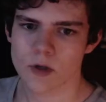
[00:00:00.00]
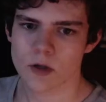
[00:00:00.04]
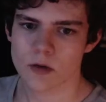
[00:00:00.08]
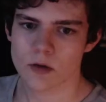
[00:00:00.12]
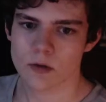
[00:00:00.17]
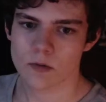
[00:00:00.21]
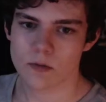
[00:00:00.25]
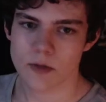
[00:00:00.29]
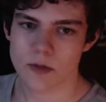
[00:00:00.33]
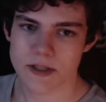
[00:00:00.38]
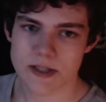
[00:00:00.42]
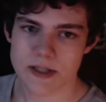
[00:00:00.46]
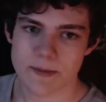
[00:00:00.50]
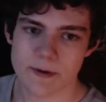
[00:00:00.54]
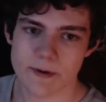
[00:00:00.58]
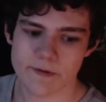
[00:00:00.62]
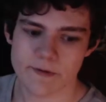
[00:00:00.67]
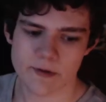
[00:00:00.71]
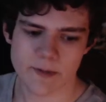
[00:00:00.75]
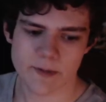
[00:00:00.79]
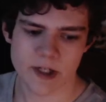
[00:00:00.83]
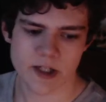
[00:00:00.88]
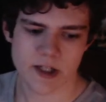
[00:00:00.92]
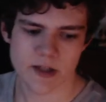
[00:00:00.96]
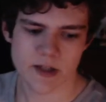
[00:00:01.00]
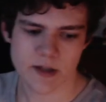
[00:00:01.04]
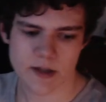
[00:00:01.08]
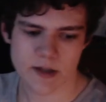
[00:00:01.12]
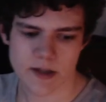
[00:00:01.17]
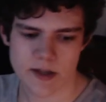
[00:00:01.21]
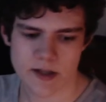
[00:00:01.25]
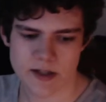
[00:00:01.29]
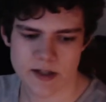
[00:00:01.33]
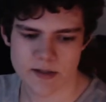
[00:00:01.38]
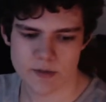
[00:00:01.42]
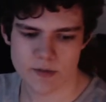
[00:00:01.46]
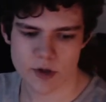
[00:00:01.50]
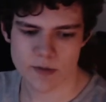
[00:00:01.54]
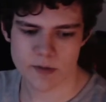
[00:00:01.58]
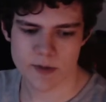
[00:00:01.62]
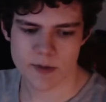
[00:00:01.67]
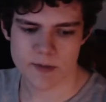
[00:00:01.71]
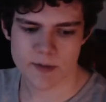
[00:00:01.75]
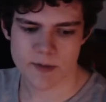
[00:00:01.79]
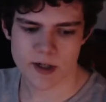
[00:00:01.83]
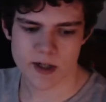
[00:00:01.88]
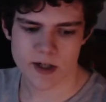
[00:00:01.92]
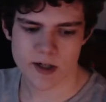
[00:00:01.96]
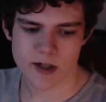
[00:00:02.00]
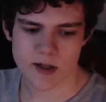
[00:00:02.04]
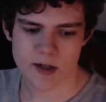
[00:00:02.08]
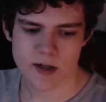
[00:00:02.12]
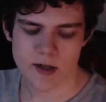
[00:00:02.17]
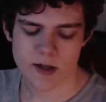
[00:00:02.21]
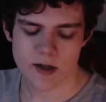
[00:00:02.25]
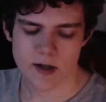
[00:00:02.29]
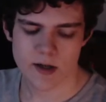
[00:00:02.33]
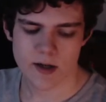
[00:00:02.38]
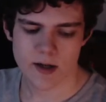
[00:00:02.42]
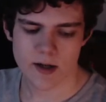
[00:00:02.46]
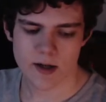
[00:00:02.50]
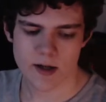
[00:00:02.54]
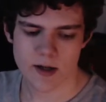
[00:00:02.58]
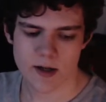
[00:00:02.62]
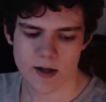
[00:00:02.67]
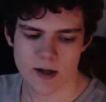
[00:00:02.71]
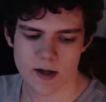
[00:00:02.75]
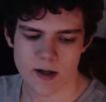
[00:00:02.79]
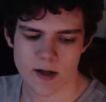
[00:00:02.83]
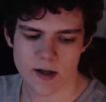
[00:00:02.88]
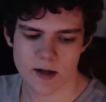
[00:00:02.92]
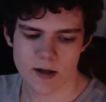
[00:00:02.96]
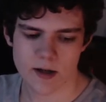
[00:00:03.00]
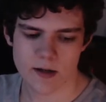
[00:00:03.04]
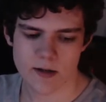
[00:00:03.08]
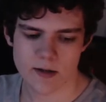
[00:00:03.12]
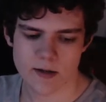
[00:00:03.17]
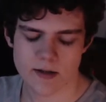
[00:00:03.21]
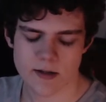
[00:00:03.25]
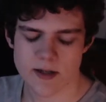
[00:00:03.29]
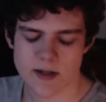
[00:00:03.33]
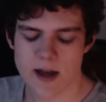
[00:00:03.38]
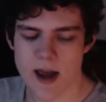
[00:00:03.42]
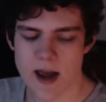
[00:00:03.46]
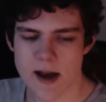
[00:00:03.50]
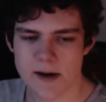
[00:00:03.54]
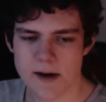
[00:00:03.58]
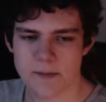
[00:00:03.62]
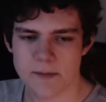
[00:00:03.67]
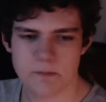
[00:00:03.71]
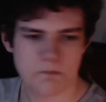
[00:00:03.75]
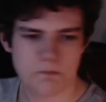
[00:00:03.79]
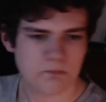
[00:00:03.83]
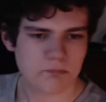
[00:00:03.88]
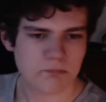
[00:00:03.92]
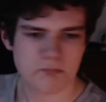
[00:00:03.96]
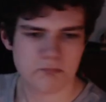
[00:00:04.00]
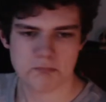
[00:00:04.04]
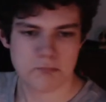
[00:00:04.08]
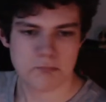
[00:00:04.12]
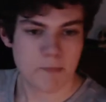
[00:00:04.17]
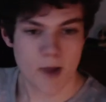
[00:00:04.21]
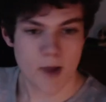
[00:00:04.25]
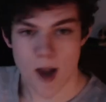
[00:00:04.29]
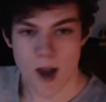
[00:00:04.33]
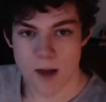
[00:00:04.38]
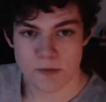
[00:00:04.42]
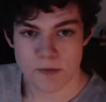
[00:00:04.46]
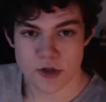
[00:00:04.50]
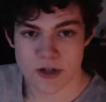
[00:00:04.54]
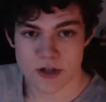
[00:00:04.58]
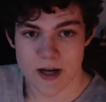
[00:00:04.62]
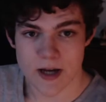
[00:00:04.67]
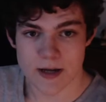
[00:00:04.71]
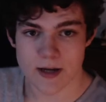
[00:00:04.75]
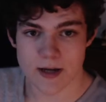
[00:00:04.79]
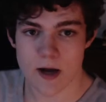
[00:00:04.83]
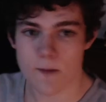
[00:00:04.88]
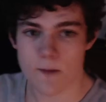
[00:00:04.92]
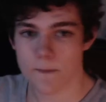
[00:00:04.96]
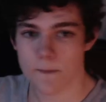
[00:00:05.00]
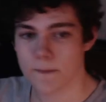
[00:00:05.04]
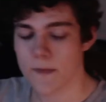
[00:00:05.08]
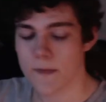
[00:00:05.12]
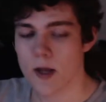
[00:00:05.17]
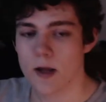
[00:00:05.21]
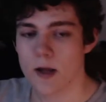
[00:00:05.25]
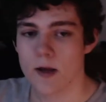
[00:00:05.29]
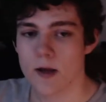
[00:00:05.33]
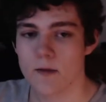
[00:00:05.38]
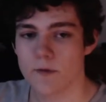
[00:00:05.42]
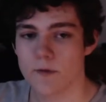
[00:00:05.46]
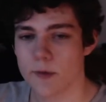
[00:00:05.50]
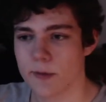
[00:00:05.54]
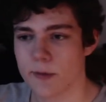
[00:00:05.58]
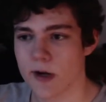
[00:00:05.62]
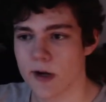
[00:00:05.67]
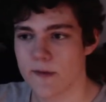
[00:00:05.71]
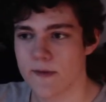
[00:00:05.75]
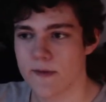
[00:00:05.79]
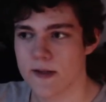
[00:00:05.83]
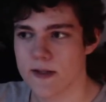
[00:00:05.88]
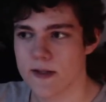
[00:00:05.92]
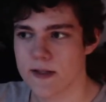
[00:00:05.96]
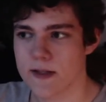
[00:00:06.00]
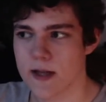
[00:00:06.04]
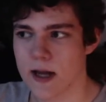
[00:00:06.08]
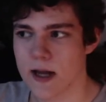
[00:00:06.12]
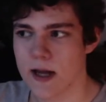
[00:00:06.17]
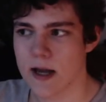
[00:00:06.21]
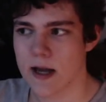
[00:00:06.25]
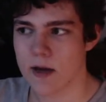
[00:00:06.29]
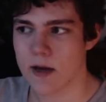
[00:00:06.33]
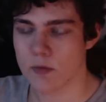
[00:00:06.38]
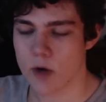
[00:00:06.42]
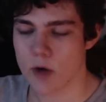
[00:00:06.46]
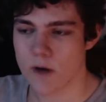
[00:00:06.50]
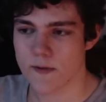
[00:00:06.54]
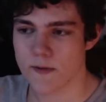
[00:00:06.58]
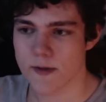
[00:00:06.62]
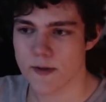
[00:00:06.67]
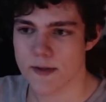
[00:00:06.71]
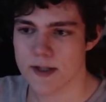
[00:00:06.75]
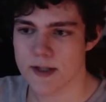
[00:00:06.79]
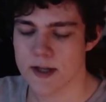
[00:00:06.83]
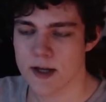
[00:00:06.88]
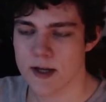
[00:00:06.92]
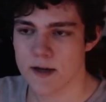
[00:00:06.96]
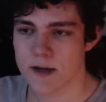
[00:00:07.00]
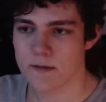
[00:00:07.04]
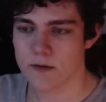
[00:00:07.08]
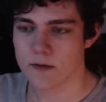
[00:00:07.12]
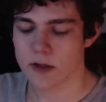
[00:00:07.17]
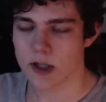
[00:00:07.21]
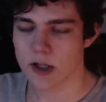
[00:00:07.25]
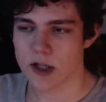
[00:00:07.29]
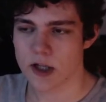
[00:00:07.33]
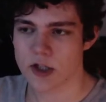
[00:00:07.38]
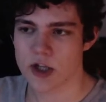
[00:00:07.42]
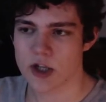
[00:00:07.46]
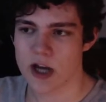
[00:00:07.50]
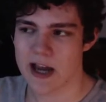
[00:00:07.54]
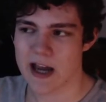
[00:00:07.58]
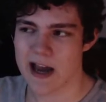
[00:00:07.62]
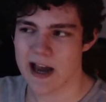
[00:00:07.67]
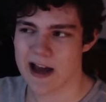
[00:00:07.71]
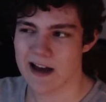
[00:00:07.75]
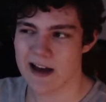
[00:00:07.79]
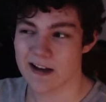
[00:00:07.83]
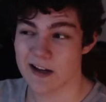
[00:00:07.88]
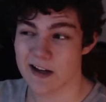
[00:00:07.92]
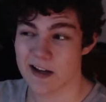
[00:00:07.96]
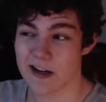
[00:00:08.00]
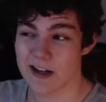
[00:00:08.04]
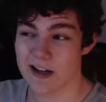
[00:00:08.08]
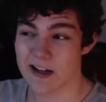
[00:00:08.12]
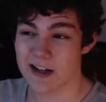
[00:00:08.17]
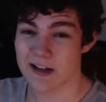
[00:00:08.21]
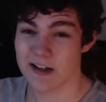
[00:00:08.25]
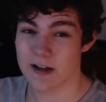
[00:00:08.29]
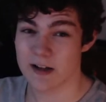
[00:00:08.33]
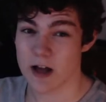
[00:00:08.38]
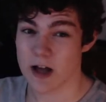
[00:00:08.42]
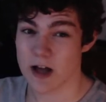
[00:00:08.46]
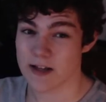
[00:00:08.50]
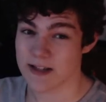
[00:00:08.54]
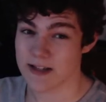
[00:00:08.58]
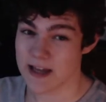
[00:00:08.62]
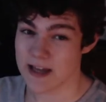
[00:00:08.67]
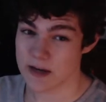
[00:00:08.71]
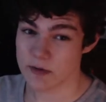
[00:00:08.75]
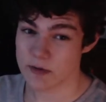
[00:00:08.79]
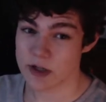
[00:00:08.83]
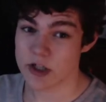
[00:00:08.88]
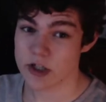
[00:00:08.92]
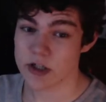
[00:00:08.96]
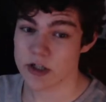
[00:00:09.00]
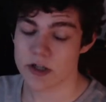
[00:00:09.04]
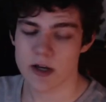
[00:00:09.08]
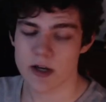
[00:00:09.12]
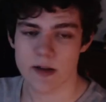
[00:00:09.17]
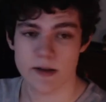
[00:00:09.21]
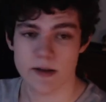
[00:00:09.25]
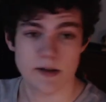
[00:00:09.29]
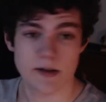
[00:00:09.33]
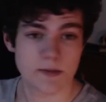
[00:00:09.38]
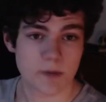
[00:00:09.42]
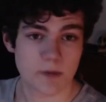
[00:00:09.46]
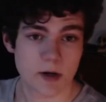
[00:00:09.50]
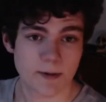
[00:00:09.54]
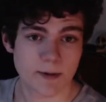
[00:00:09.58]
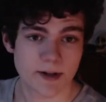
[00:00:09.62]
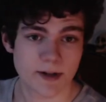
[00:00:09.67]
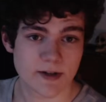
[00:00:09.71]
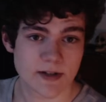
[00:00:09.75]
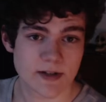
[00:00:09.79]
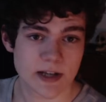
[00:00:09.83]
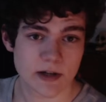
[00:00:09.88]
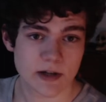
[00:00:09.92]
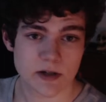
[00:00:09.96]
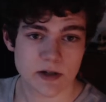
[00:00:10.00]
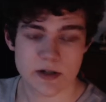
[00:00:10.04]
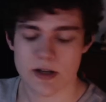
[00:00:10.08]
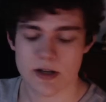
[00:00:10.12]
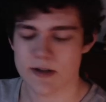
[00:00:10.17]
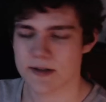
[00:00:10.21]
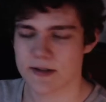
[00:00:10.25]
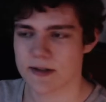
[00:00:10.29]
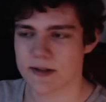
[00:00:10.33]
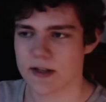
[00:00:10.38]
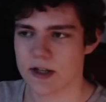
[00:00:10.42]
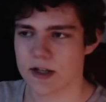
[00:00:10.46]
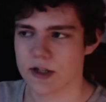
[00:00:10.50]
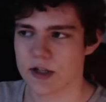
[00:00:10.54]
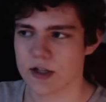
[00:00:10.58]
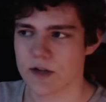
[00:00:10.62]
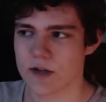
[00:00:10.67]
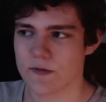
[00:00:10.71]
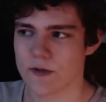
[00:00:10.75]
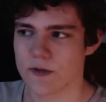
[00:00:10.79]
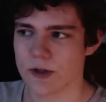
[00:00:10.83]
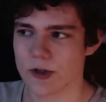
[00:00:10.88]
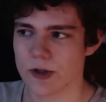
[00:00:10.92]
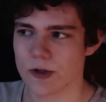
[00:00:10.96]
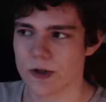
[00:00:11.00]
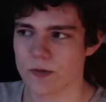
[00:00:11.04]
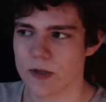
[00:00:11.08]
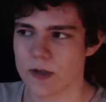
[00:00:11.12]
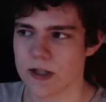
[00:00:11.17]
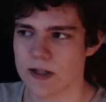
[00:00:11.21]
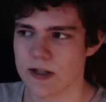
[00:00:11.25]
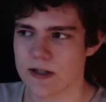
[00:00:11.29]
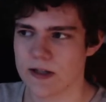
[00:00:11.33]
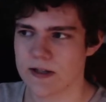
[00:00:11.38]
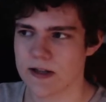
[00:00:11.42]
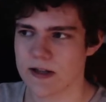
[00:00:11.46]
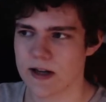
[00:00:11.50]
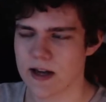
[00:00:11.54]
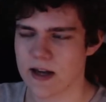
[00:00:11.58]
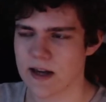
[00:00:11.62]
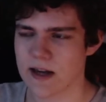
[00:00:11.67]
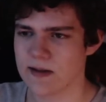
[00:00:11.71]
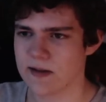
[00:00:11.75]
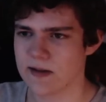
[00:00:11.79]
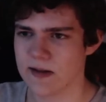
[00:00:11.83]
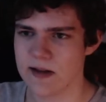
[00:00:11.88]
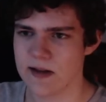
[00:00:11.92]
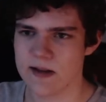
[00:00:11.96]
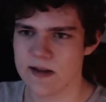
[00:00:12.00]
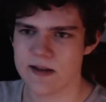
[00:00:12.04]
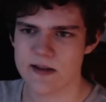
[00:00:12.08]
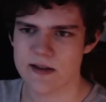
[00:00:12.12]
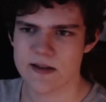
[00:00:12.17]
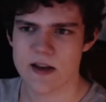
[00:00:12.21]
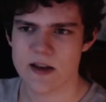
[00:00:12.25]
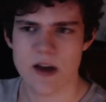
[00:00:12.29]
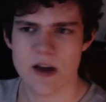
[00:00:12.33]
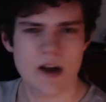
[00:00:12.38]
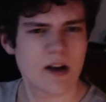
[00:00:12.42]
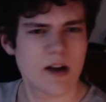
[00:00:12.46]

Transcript: What's up everybody? It's your boy Beam here. Uh, today, I'm just hanging out. For breakfast, I had waffles. For lunch, I had uh, a sandwich, and this barbecue sandwich that was at lunch. And for dinner, we had these uh, quesadillas.